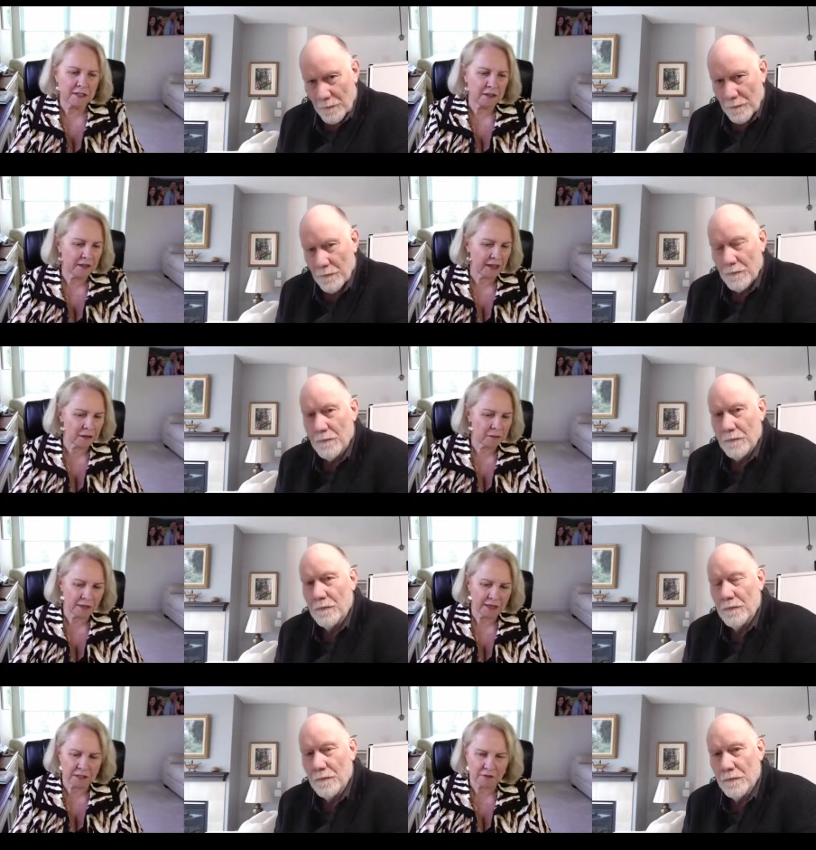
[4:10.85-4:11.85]
Speaker 1: Now that can
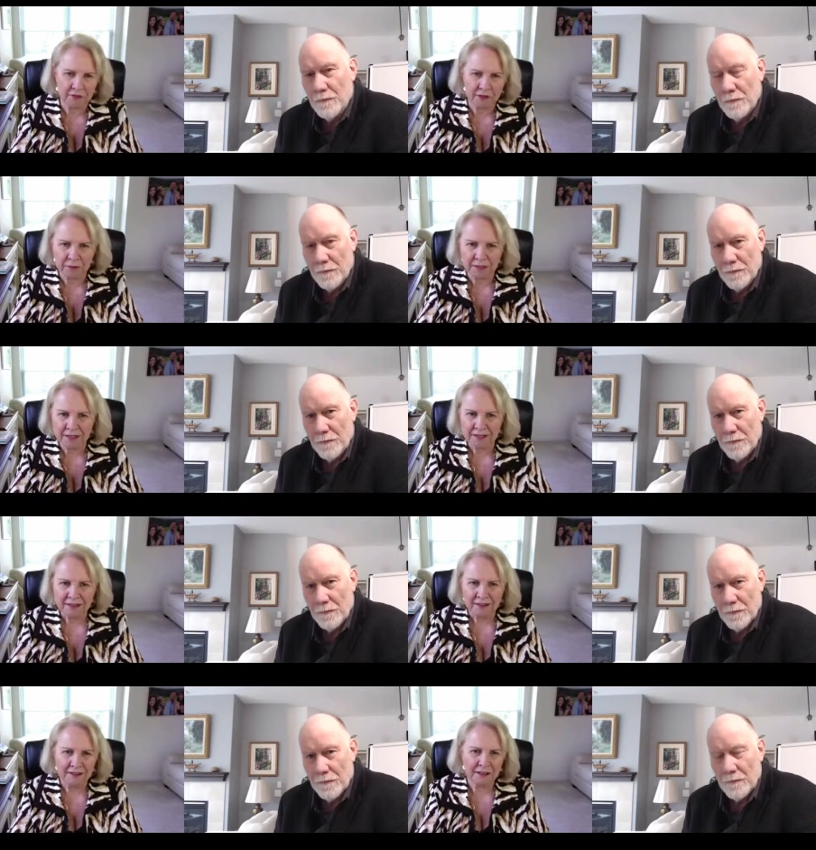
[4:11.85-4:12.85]
be as a family,
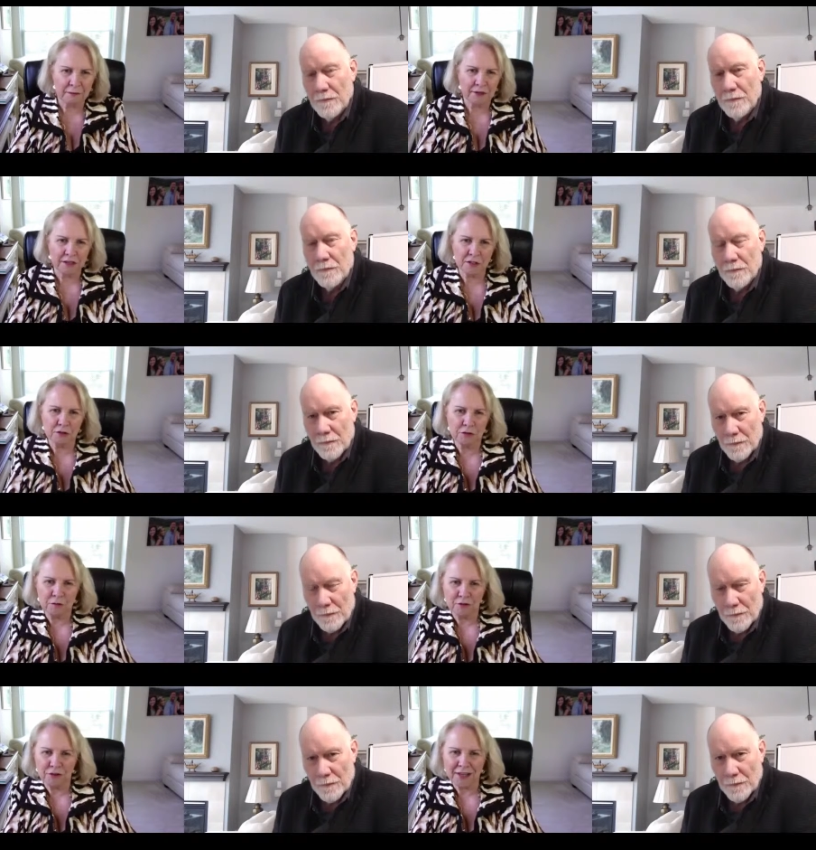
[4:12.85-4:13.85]
it can be as a group
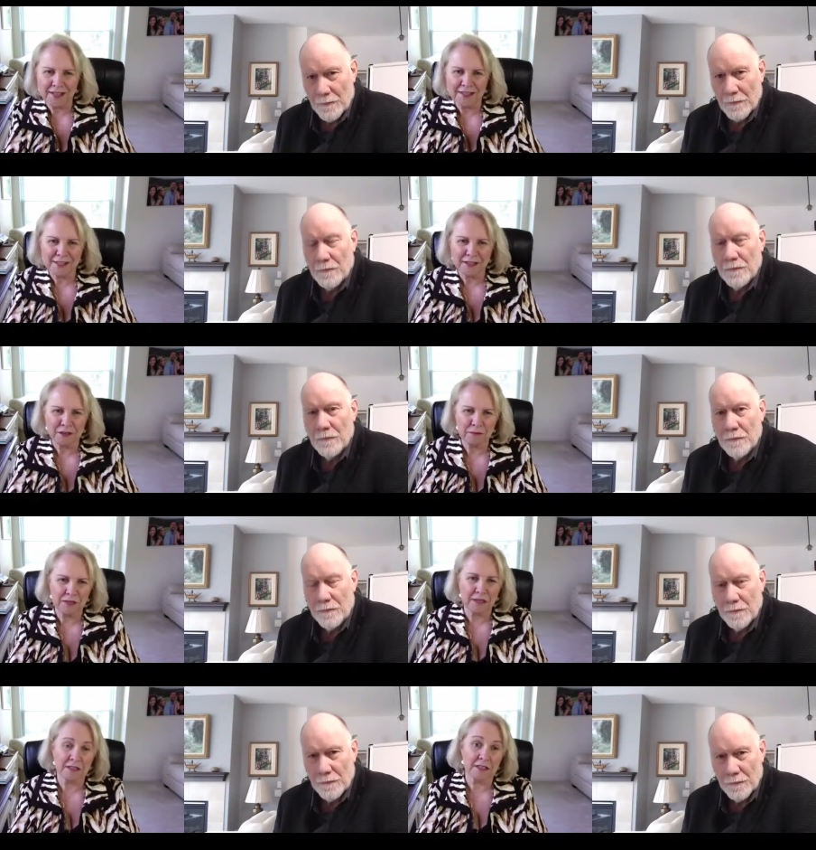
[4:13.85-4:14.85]
of friends, it could
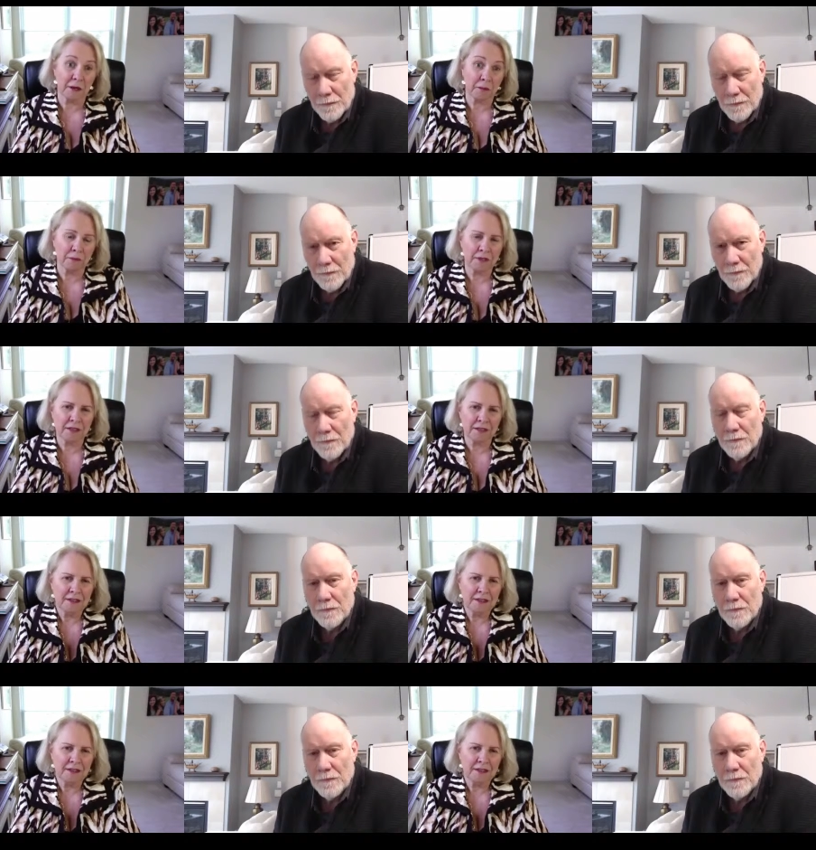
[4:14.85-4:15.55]
be as a company.